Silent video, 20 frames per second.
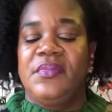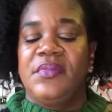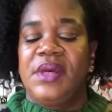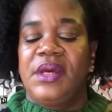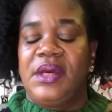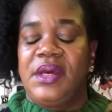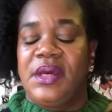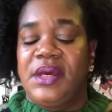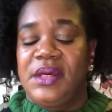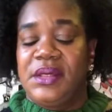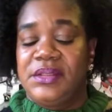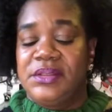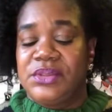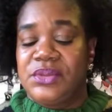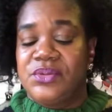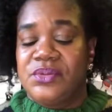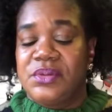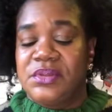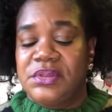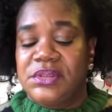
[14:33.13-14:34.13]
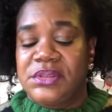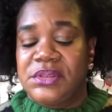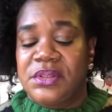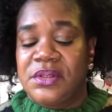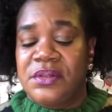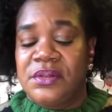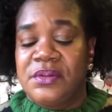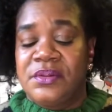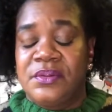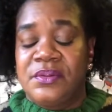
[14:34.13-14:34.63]
And
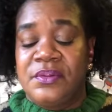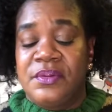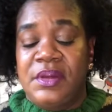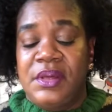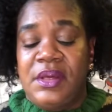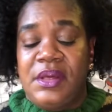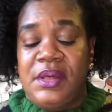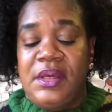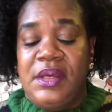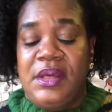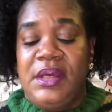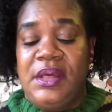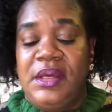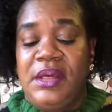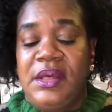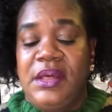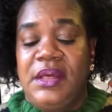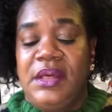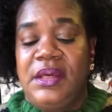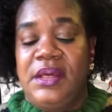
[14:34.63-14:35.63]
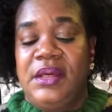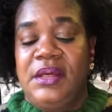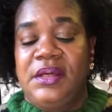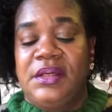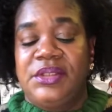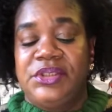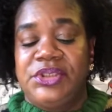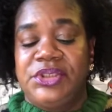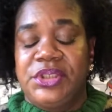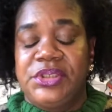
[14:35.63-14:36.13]
also, in
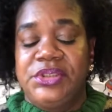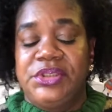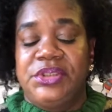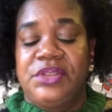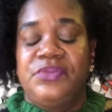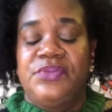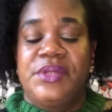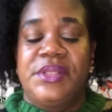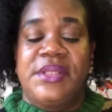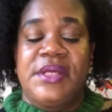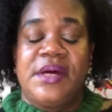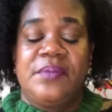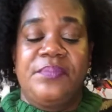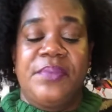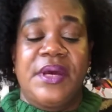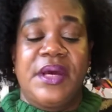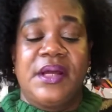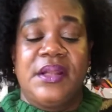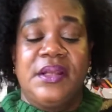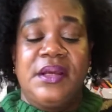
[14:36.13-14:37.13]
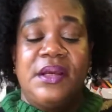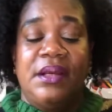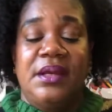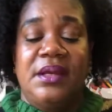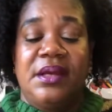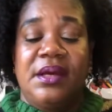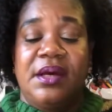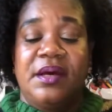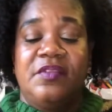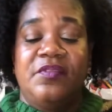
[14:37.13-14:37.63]
conjunction with that palette,
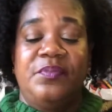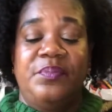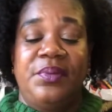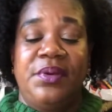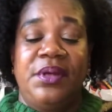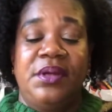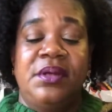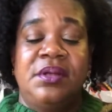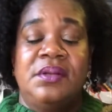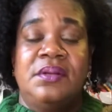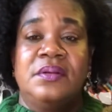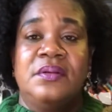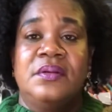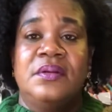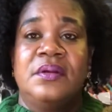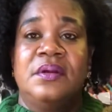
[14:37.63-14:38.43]
I've been